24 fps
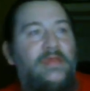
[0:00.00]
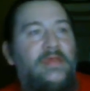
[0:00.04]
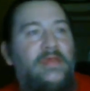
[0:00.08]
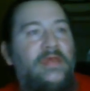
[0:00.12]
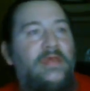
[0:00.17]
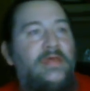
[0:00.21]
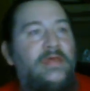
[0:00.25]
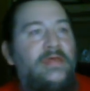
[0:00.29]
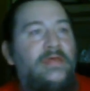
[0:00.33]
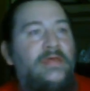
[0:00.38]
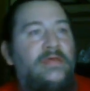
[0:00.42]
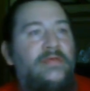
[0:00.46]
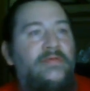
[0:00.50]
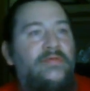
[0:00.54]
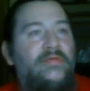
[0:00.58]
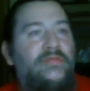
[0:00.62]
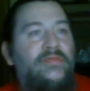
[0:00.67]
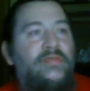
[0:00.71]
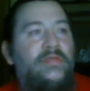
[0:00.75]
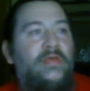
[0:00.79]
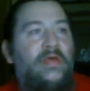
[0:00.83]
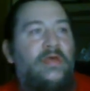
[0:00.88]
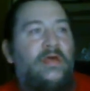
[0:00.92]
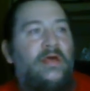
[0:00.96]

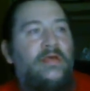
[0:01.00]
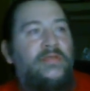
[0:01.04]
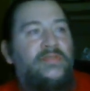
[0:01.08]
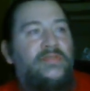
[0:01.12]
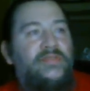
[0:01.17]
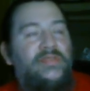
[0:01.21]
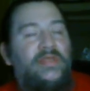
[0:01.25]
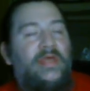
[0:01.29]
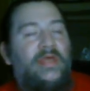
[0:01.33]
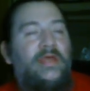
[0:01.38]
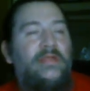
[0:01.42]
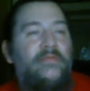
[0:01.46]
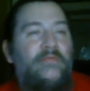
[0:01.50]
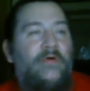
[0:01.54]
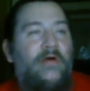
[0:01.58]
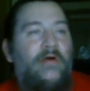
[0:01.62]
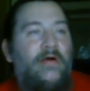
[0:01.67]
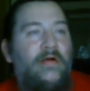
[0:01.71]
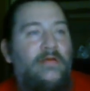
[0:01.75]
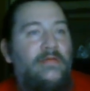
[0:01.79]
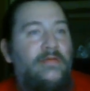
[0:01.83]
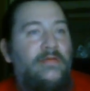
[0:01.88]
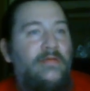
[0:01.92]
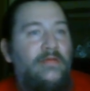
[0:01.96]
is a
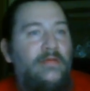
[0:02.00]
sidewalk